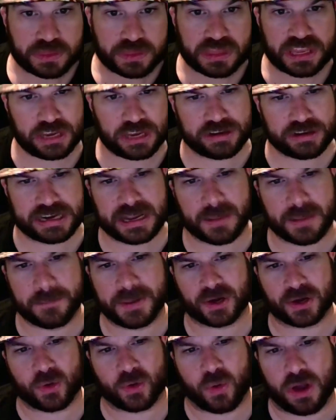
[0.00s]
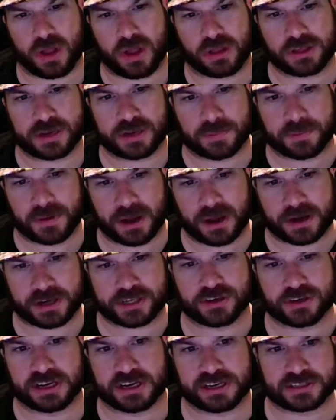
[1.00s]
you're getting a better quality product.
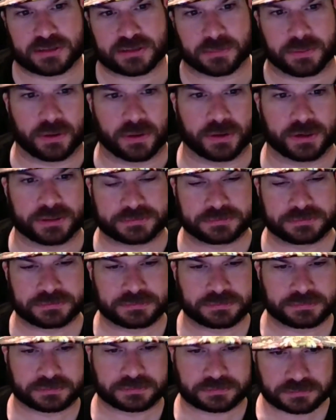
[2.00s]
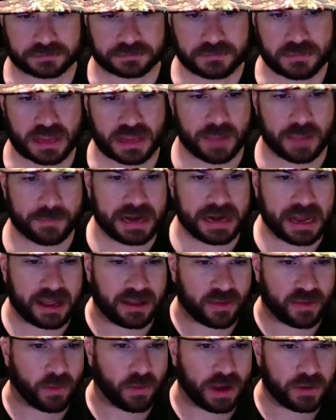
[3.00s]
You're getting support. I mean, hell,
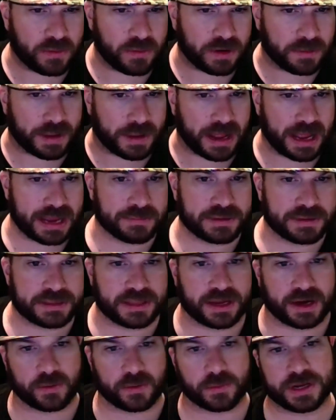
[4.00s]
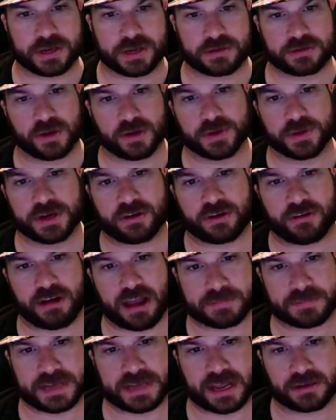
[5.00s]
the white one behind me there, when it
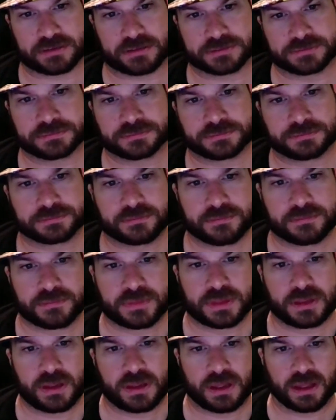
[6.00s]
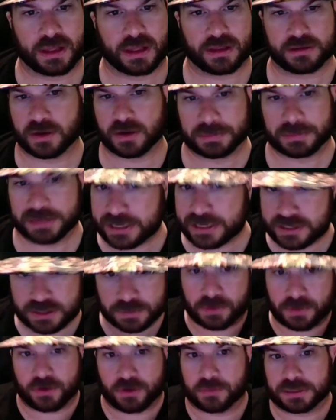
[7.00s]
crapped out, Blaze
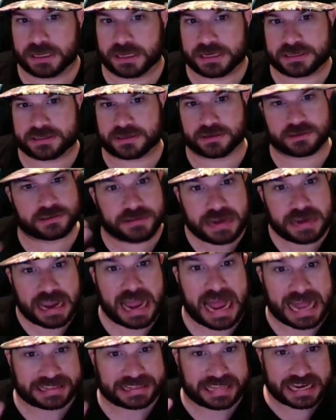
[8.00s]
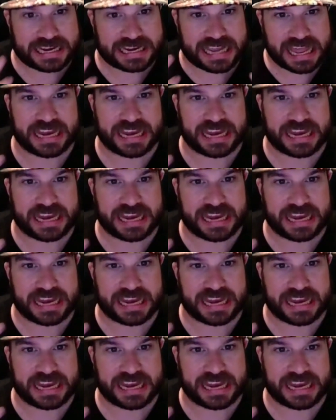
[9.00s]
support replaced it. So yeah, I like,